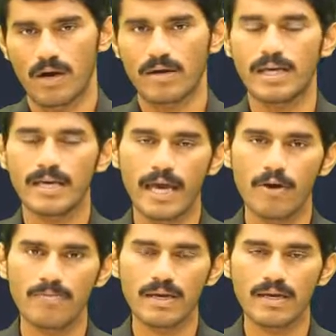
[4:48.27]
Or he
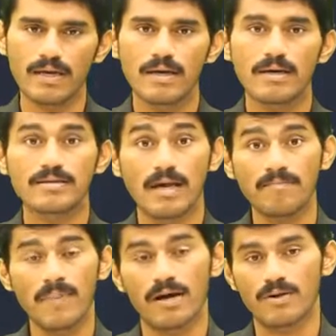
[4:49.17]
gave me
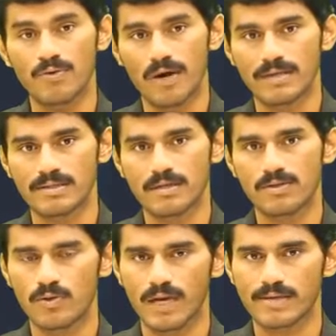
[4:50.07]
some advice,
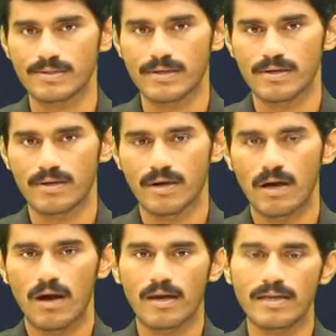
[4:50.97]
you can say.
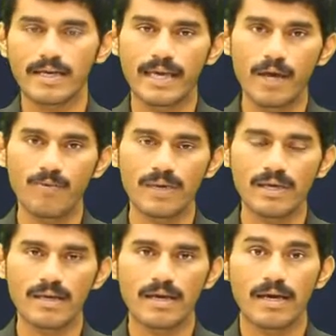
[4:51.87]
Or he gave
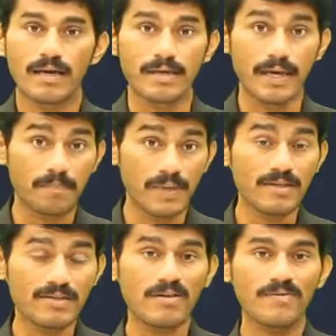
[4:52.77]
me a
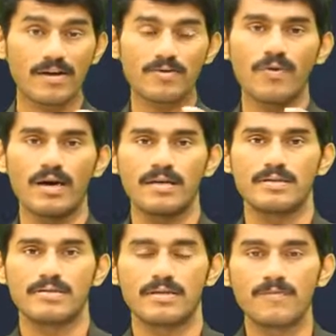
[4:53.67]
piece of
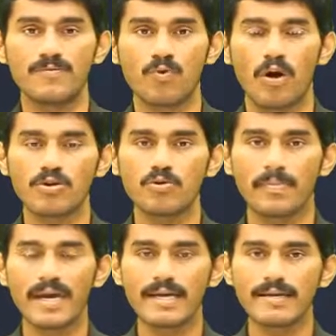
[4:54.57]
advice. If you want to
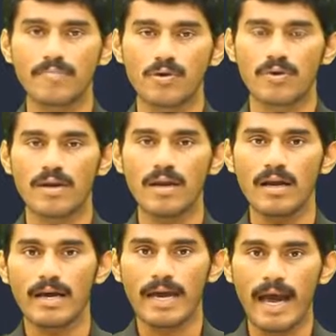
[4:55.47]
make it plural,
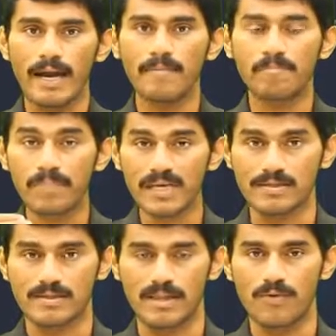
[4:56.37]
add
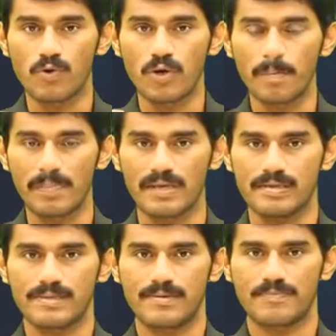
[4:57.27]
piece, the word
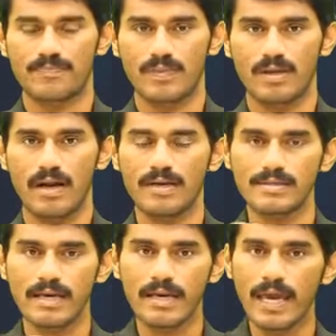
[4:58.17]
piece, and
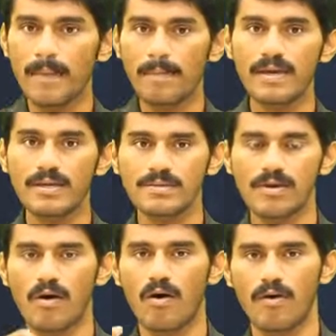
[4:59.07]
say a piece
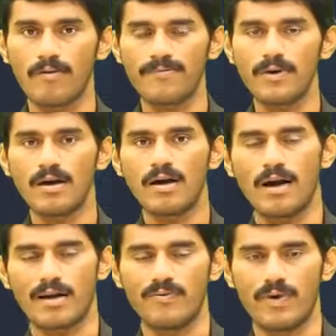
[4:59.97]
of
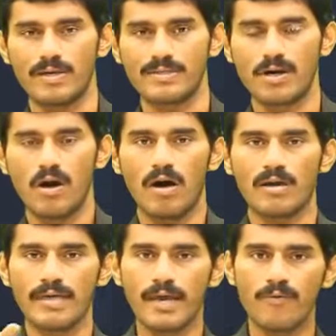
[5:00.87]
advice
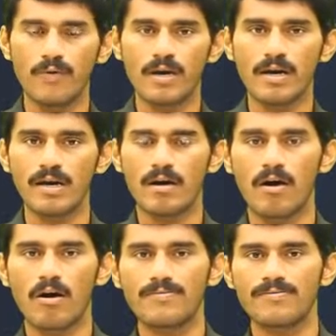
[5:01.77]
or a word
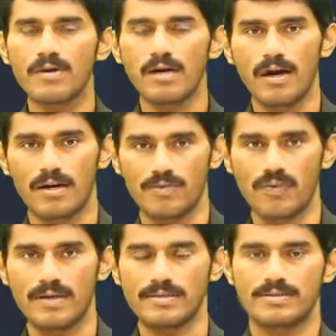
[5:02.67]
of
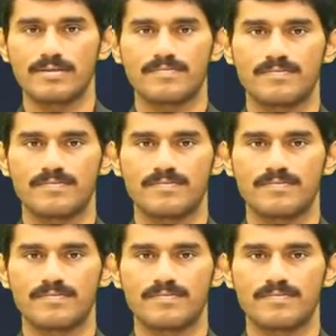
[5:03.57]
advice.